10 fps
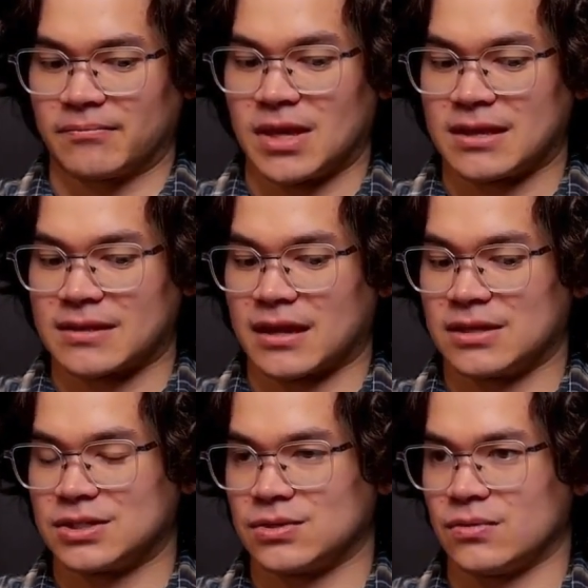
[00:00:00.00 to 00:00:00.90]
making that
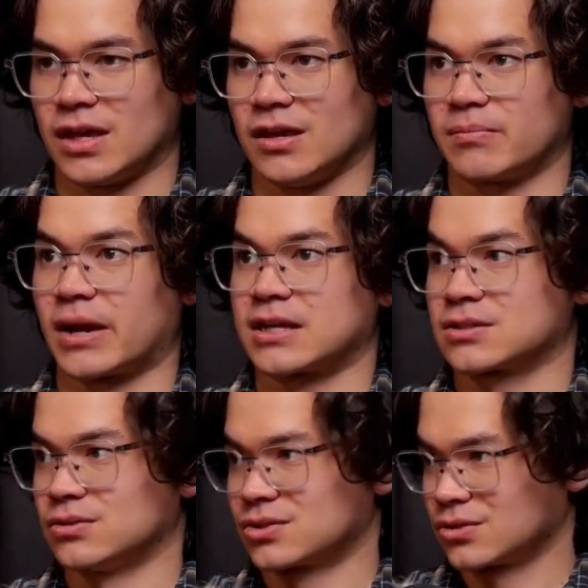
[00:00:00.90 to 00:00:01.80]
into a
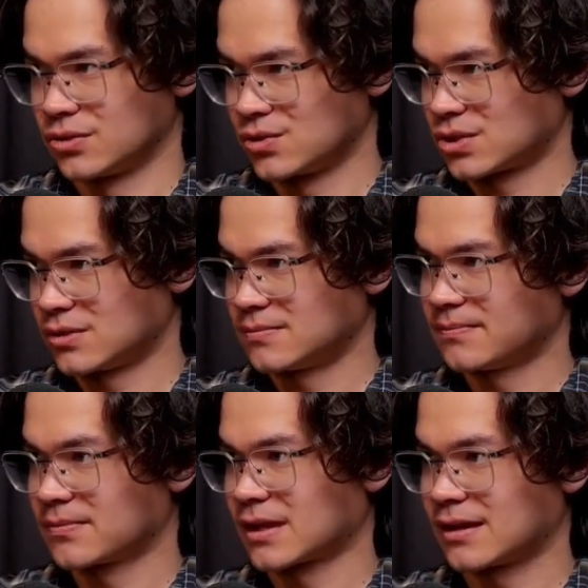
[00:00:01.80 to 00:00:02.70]
practical solution.
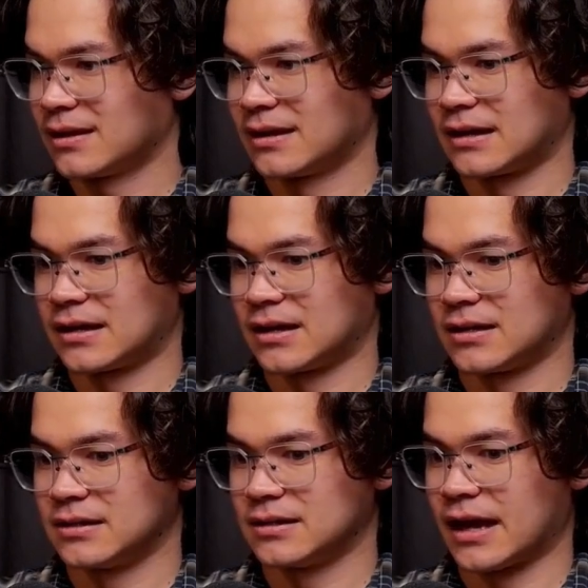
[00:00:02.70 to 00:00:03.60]

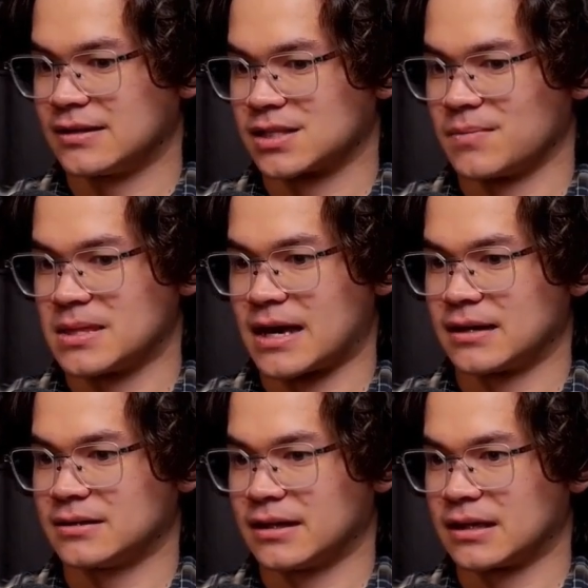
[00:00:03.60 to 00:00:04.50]
And something
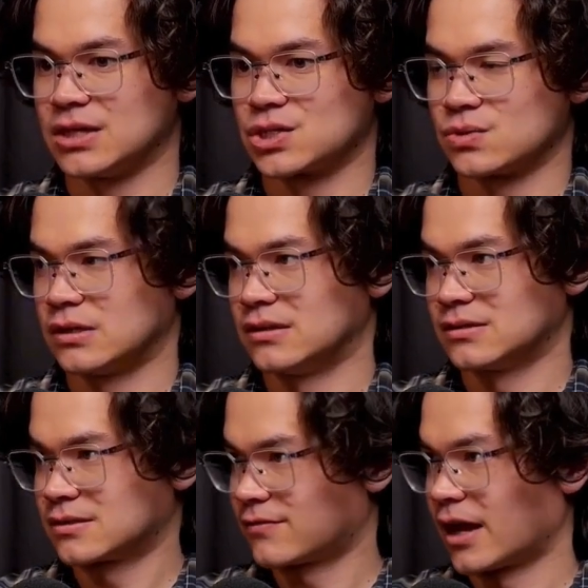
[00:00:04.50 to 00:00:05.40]
that like
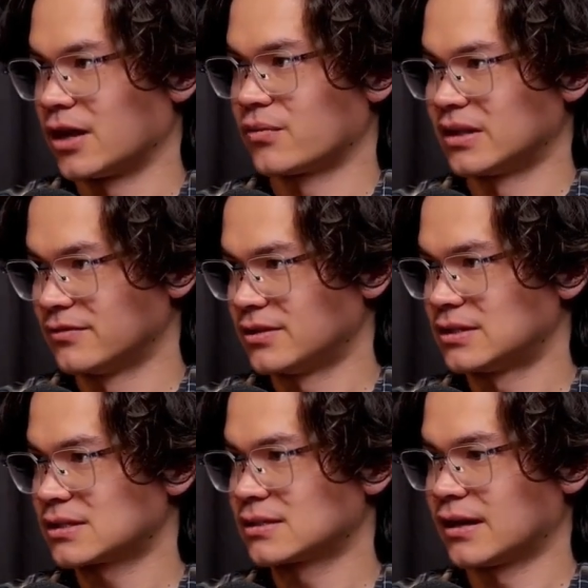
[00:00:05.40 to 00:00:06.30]
industries find
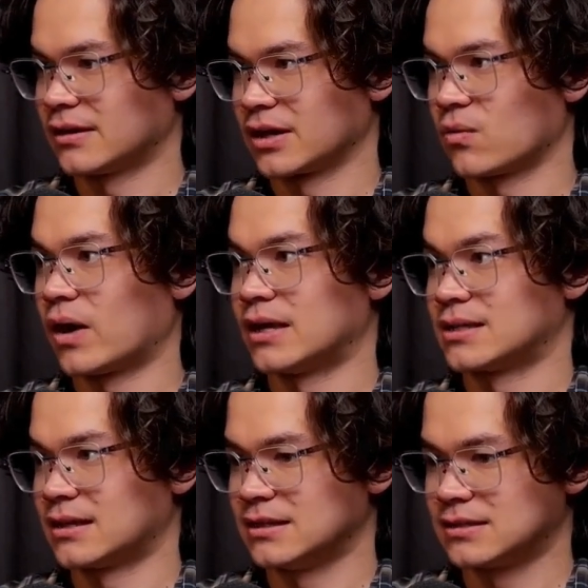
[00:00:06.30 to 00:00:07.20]
relevant, and like why does
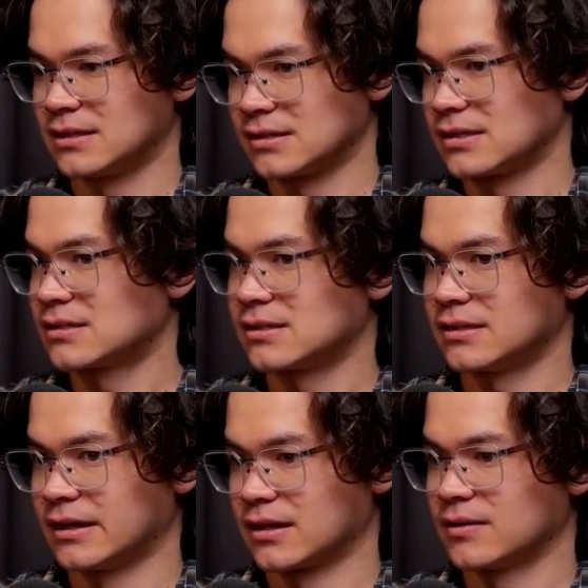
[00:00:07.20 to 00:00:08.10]
that need to exist?
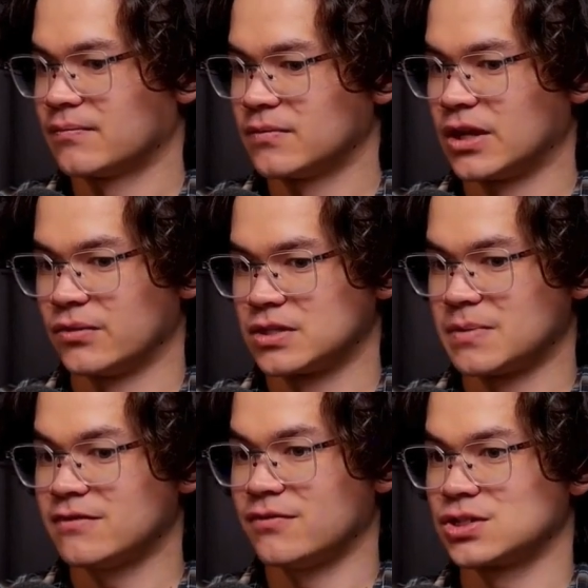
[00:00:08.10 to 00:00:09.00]
Like there's
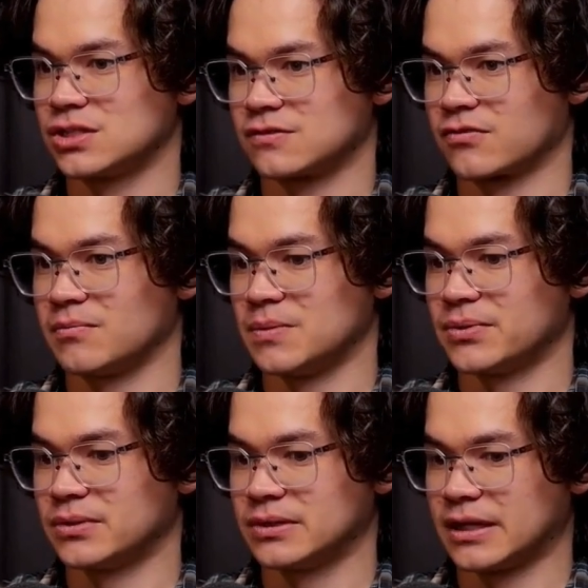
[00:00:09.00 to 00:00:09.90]
been visions from
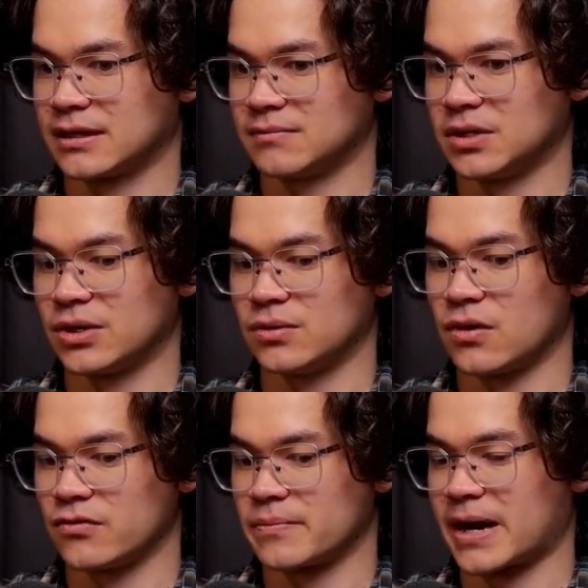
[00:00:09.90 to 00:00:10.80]
people like
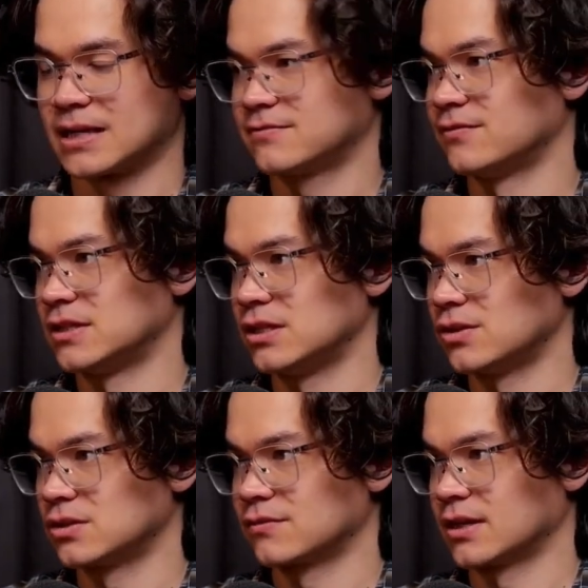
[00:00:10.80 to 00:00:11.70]
over the past 15
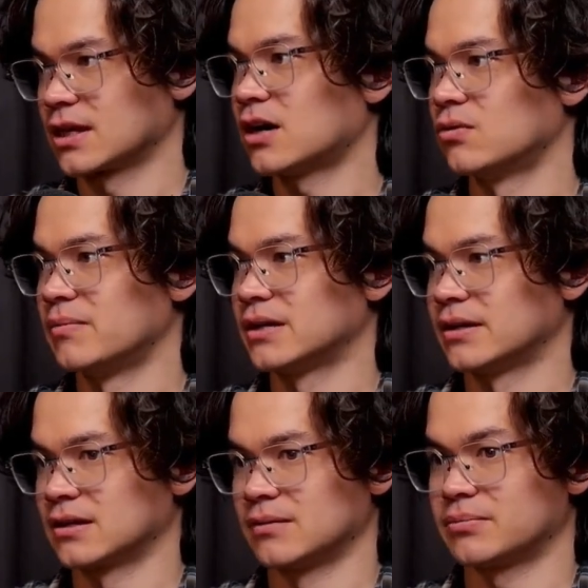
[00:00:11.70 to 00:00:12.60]
years of like, oh, we'll make
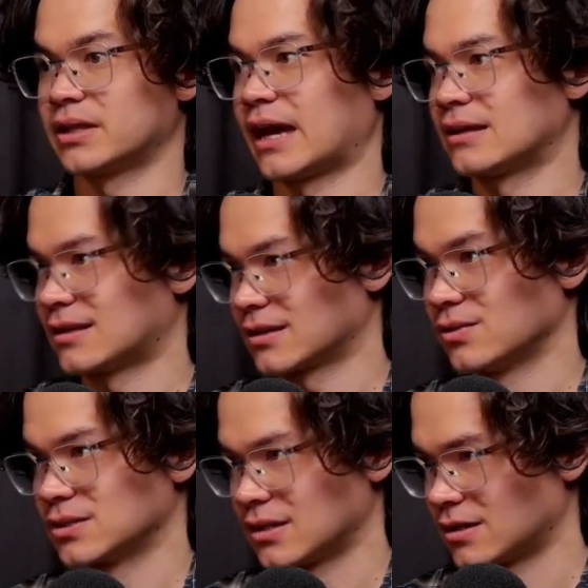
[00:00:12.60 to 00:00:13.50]
like a plant that
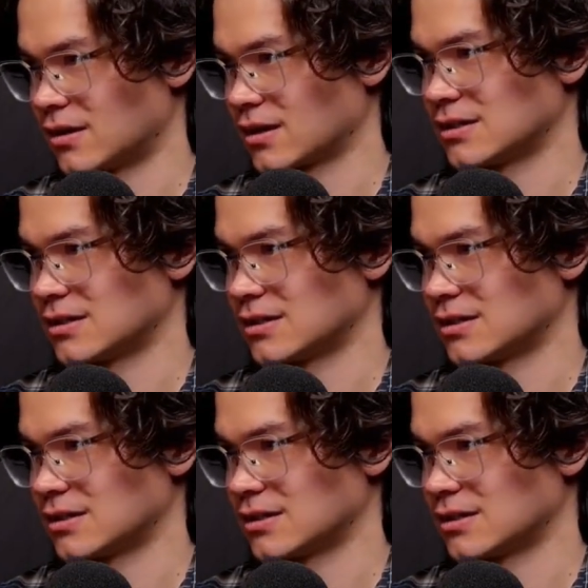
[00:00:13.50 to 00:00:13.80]
glows in the dark,